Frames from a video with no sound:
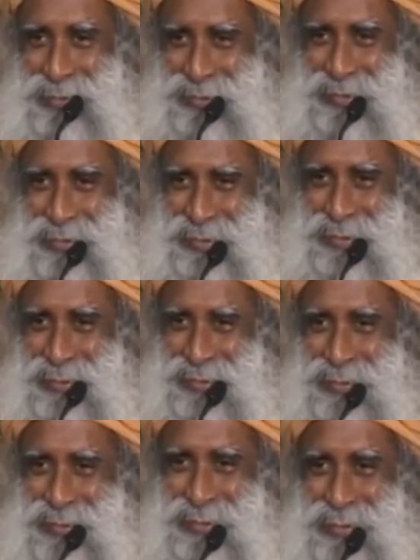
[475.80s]

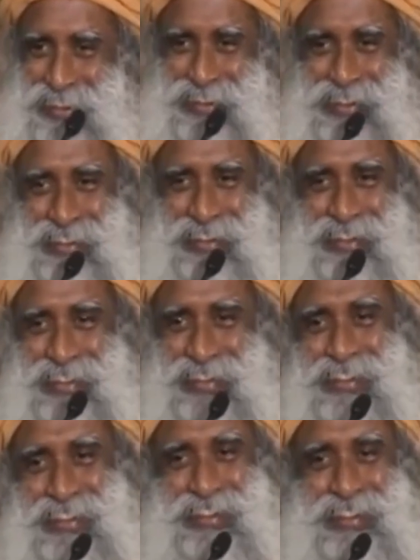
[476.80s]

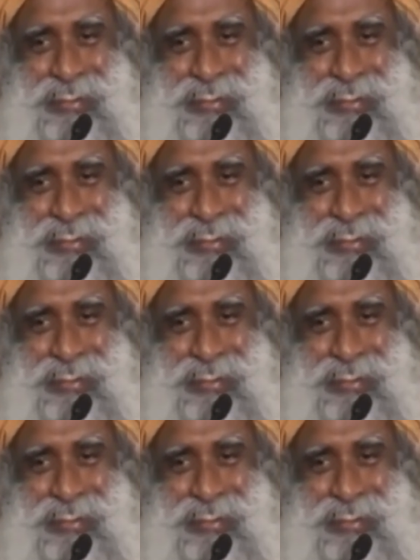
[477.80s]
(silence)